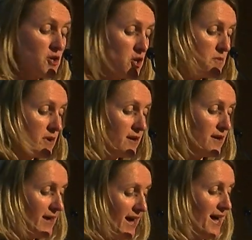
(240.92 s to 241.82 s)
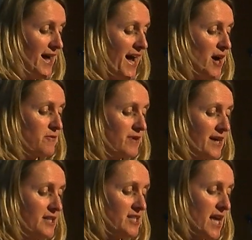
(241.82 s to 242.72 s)
humour,
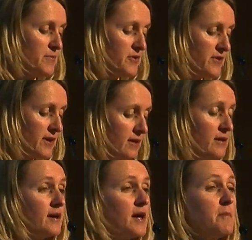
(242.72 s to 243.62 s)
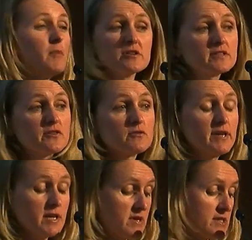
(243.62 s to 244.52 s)
outrage, empathy, mostly through
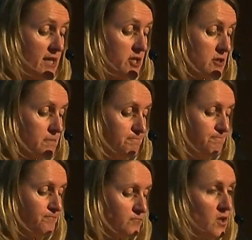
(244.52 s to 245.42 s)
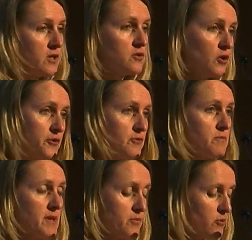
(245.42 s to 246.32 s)
recommendation, not through
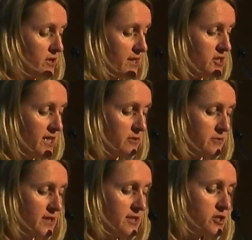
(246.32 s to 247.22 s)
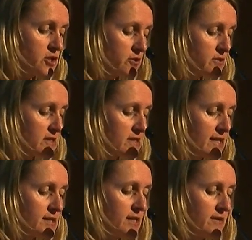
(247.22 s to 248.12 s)
big broadcast channels, in circles and
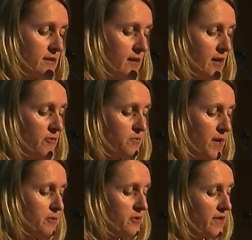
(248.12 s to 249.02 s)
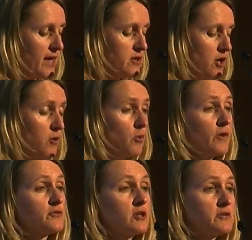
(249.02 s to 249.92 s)
sets with people that they know or
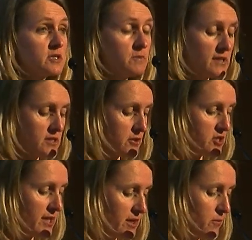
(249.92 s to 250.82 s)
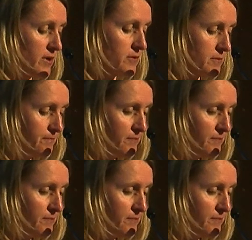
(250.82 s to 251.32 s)
have chosen to be associated with.